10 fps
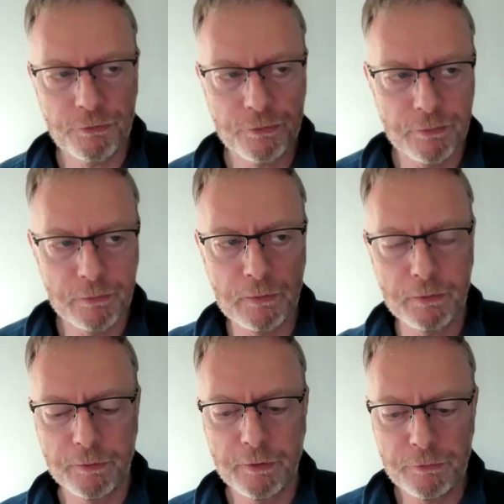
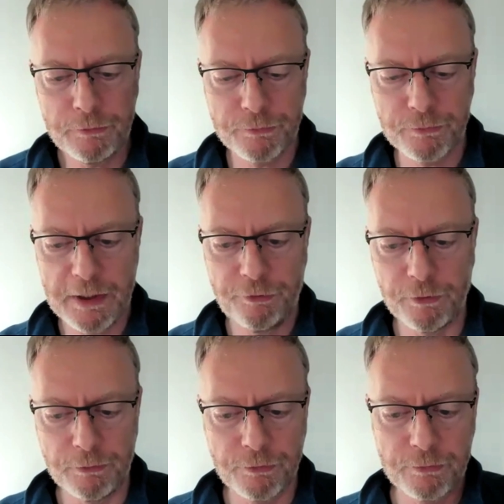all those
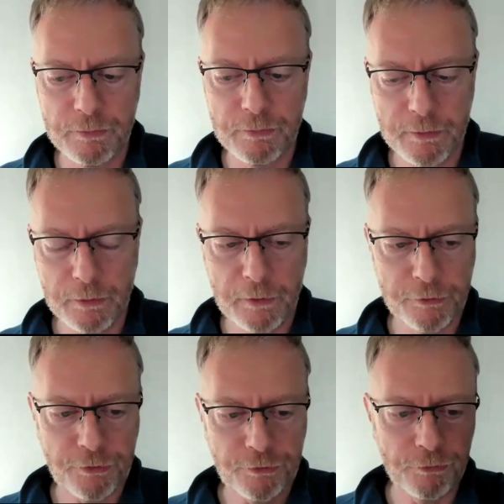issues
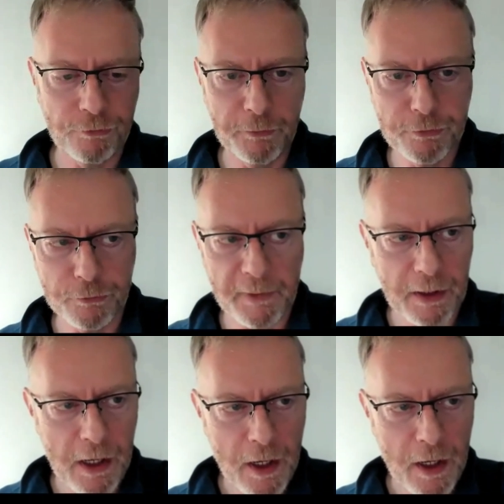that we talked about,